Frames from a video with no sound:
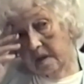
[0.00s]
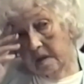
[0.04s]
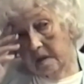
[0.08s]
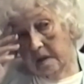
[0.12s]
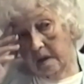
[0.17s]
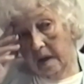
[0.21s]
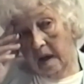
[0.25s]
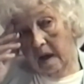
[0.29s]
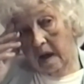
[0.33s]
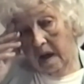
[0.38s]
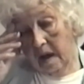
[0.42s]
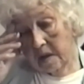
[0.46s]

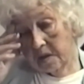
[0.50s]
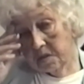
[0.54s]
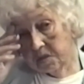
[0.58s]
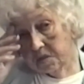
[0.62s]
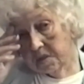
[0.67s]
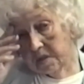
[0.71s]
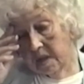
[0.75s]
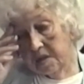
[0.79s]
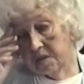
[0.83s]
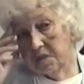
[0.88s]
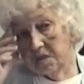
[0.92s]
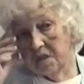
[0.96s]
asked.
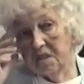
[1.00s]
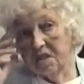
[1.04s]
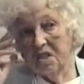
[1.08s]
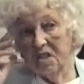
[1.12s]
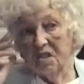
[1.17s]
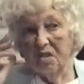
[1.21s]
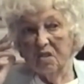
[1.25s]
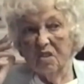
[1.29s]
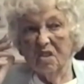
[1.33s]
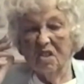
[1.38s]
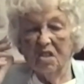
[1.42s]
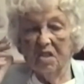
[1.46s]
That's a
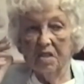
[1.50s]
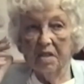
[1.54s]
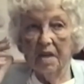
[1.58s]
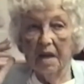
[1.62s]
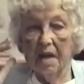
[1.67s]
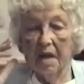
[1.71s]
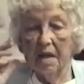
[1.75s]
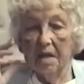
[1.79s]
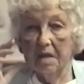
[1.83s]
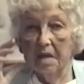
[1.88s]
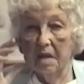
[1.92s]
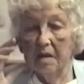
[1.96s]
sort of
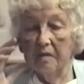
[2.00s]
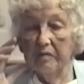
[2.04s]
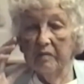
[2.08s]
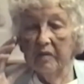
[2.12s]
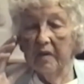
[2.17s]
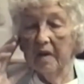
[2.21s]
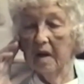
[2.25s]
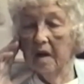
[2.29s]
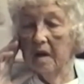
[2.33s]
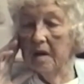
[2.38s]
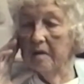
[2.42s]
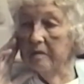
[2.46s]
standard
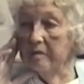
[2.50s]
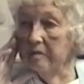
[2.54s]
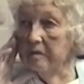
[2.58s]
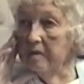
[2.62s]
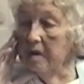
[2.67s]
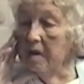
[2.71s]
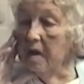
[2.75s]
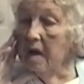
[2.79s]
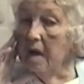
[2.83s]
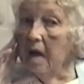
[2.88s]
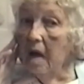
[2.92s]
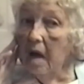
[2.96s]
5.
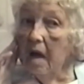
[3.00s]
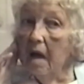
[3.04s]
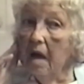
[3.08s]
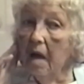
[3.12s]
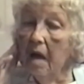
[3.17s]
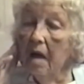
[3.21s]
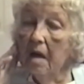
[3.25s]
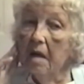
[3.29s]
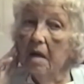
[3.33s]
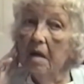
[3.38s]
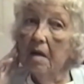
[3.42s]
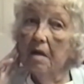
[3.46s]

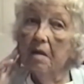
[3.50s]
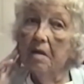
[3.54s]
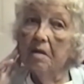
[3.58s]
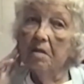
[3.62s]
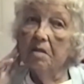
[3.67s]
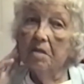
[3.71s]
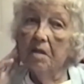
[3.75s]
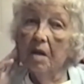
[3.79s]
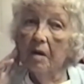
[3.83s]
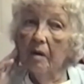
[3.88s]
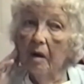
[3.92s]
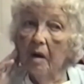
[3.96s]

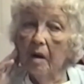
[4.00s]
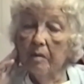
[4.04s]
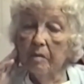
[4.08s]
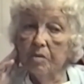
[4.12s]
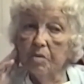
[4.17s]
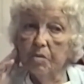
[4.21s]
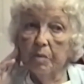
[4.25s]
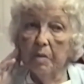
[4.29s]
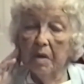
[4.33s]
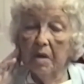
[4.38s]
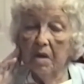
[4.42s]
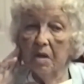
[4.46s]
So I was
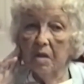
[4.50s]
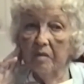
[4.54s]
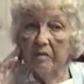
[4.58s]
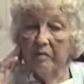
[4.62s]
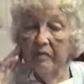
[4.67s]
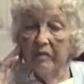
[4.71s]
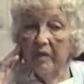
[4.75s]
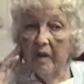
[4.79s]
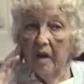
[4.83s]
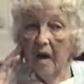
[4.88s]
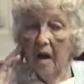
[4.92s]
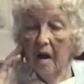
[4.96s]
one of the
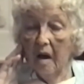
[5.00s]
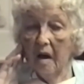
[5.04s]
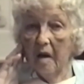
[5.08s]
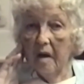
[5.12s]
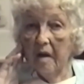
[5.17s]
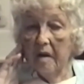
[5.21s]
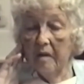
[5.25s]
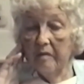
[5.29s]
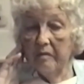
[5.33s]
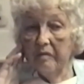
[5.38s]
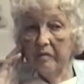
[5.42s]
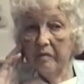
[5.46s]

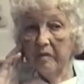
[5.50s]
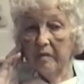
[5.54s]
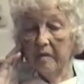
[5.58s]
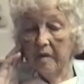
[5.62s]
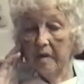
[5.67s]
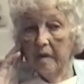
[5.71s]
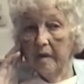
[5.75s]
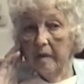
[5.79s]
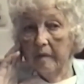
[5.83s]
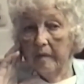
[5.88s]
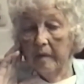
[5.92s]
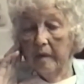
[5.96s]
5.
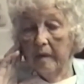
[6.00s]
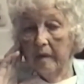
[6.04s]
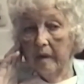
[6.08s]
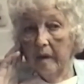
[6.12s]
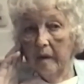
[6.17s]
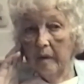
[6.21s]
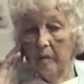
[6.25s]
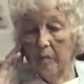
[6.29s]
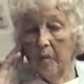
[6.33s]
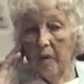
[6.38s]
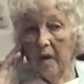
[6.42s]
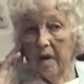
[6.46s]

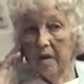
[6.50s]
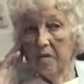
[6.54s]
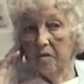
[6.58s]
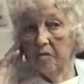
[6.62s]
One